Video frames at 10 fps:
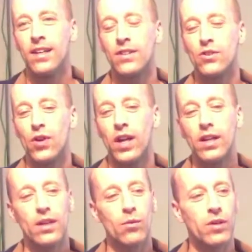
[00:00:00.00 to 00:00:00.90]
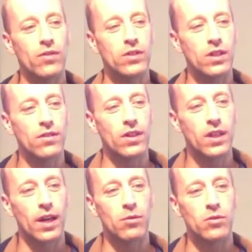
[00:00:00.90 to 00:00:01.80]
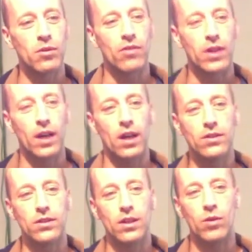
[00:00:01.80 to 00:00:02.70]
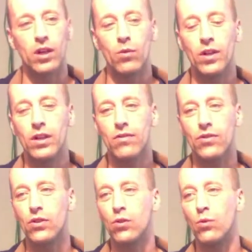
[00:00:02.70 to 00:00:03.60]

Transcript: The training that we receive at Carpenters Millwright College is that we go in there for 2